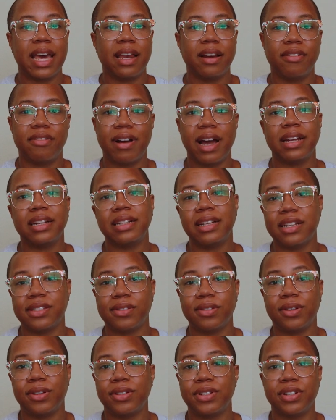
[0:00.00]
that grind and
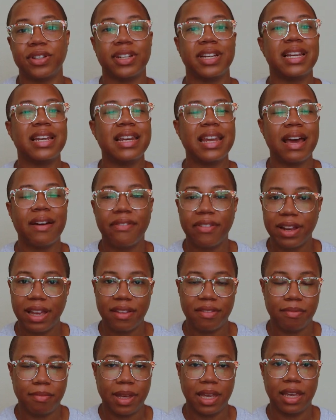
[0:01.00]
hustle culture could never
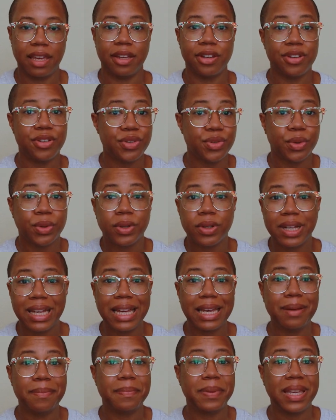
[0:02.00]
give me
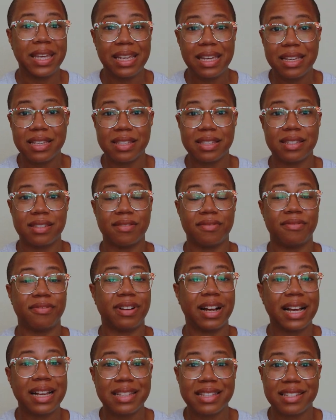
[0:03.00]
joy, peace,
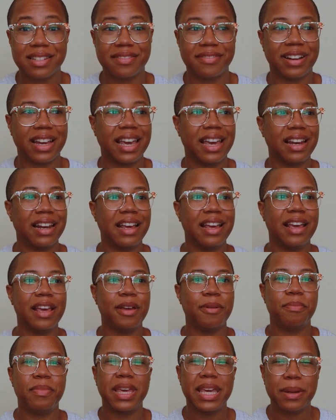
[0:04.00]
rest, right?
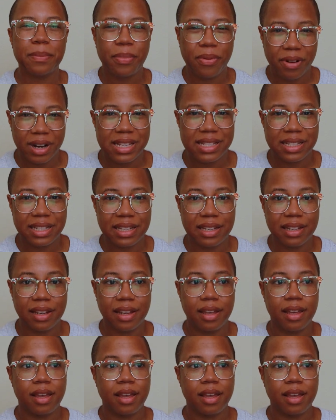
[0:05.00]
Being present.